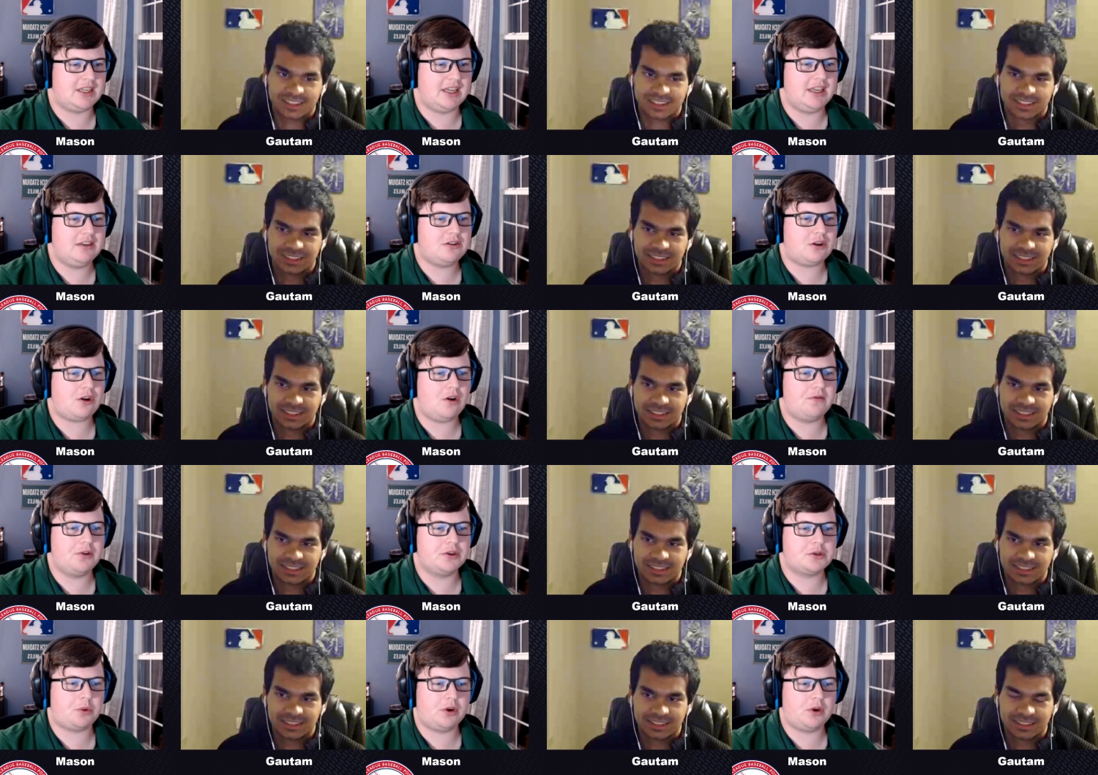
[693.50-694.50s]
Speaker 1: see, he took
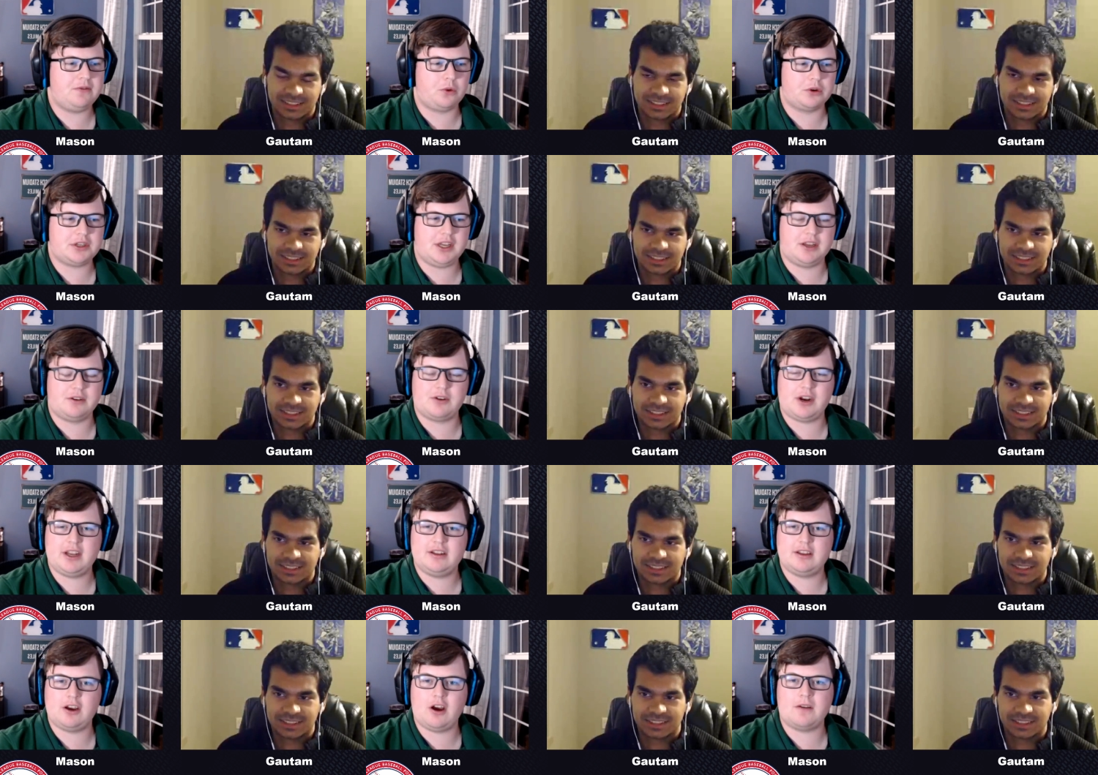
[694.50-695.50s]
over in 2014,
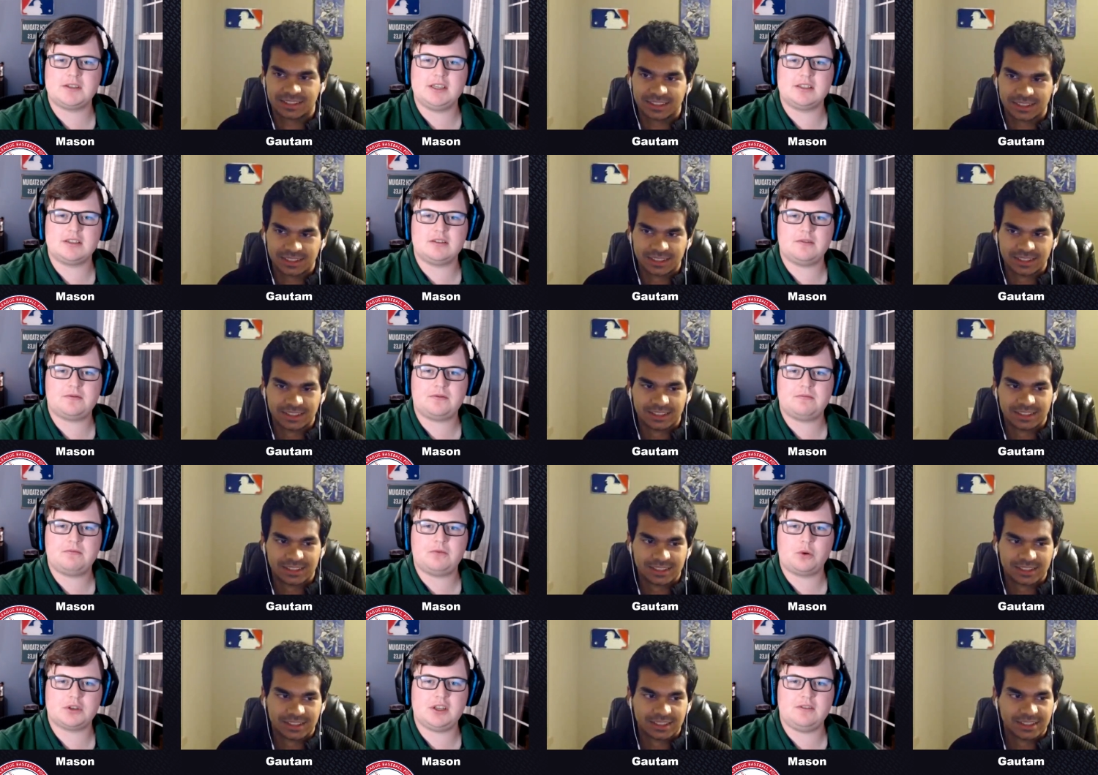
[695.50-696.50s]
right? The offseason of
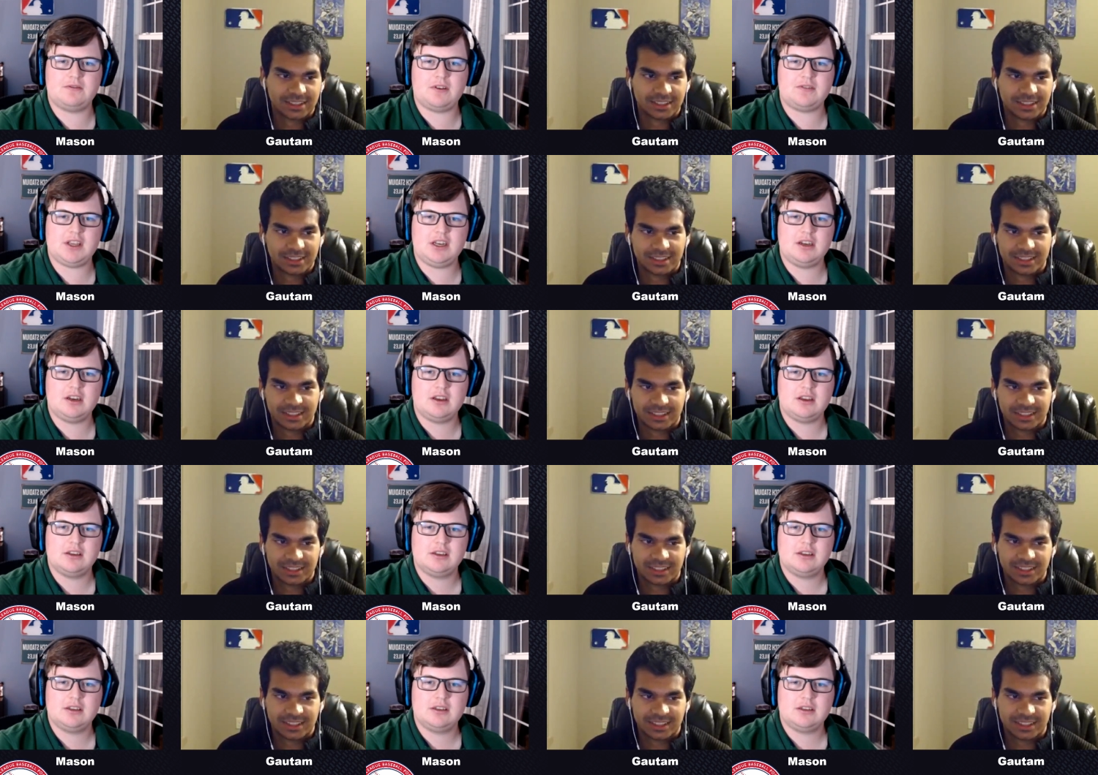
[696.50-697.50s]
14, 15.
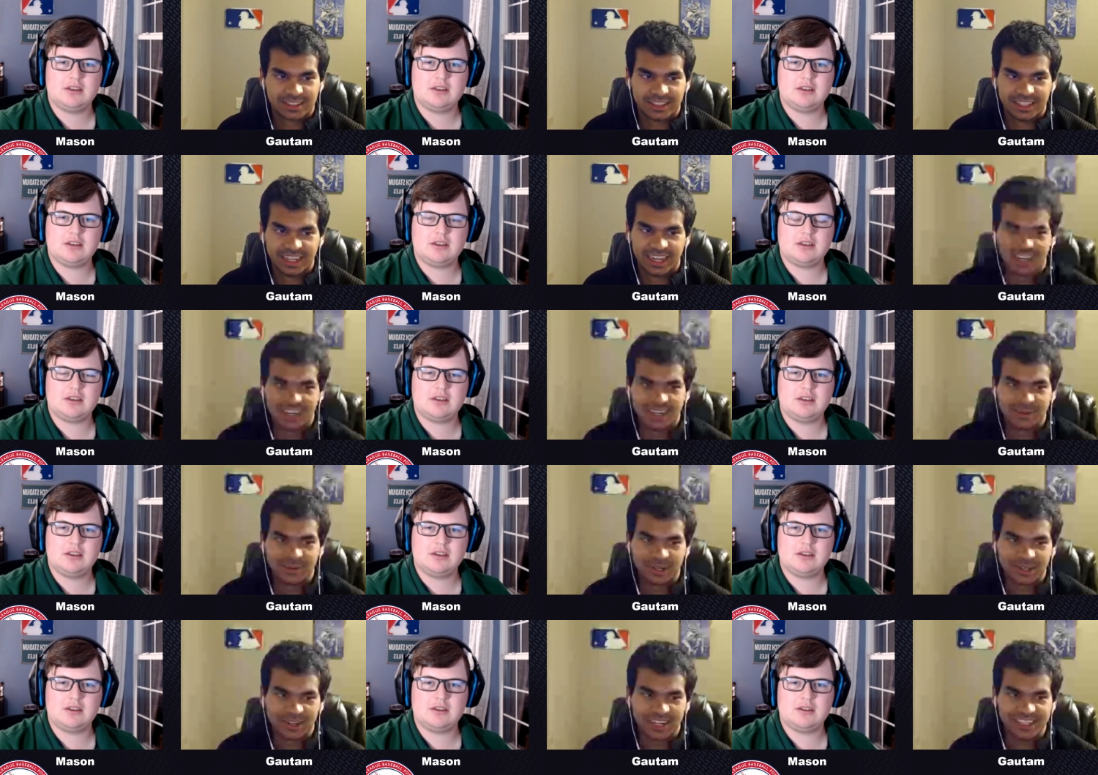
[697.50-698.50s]
Speaker 2: Yeah, and he
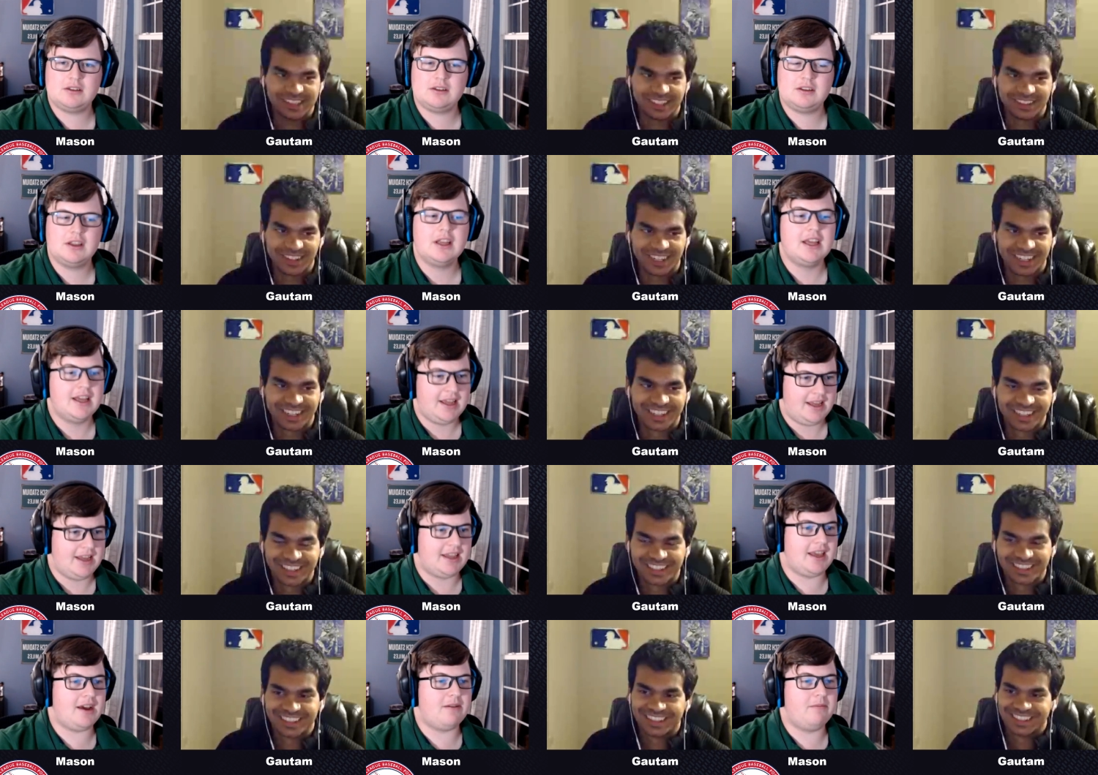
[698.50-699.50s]
went crazy, right?
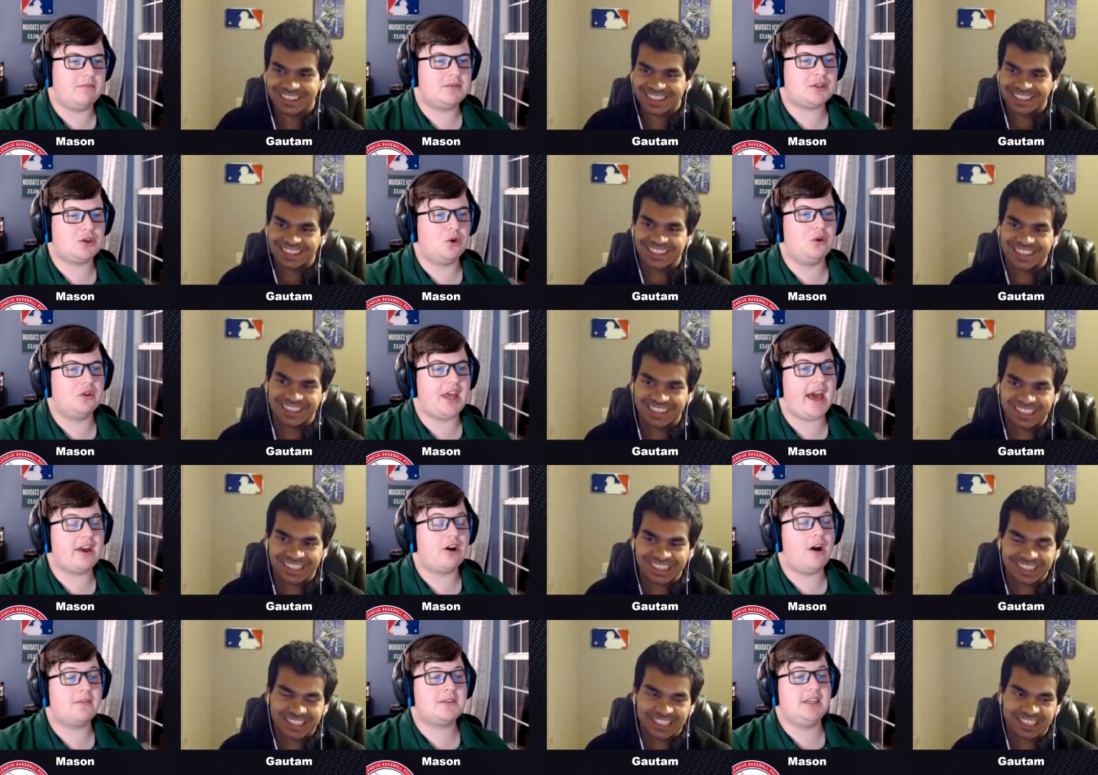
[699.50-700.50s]
Yep.
Speaker 1: So
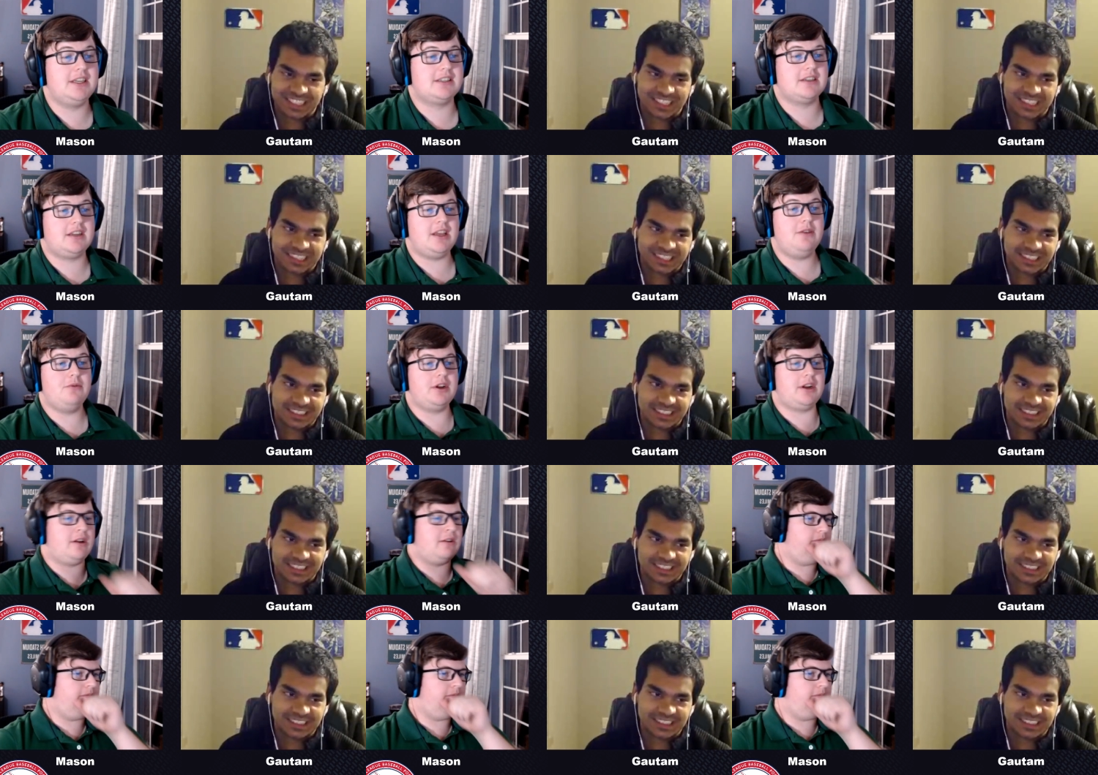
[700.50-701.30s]
that offseason, he went